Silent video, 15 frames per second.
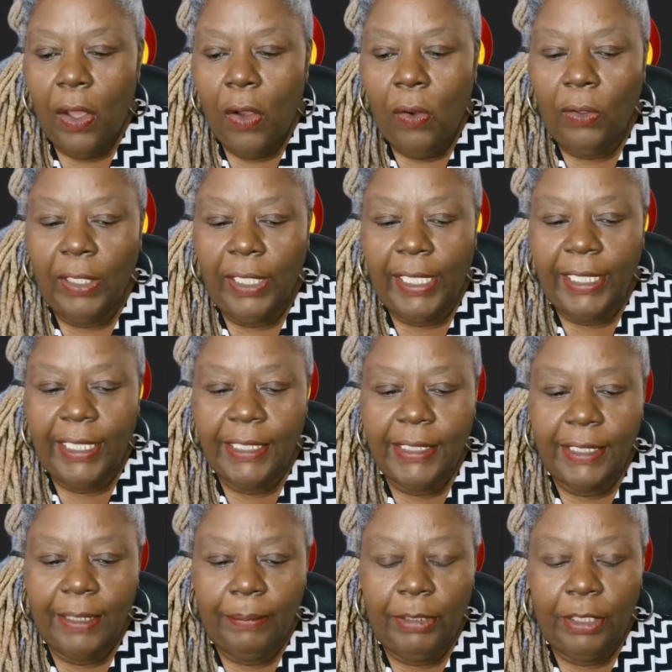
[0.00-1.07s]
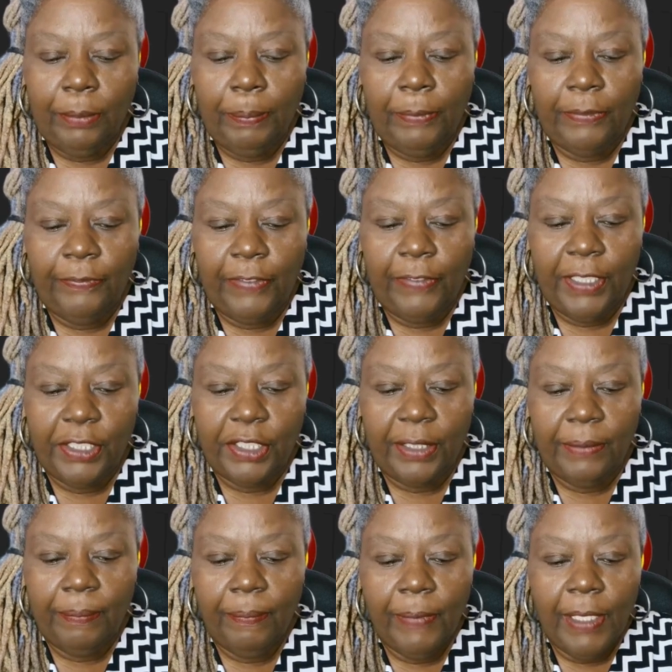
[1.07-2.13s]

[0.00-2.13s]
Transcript: or any similar provision.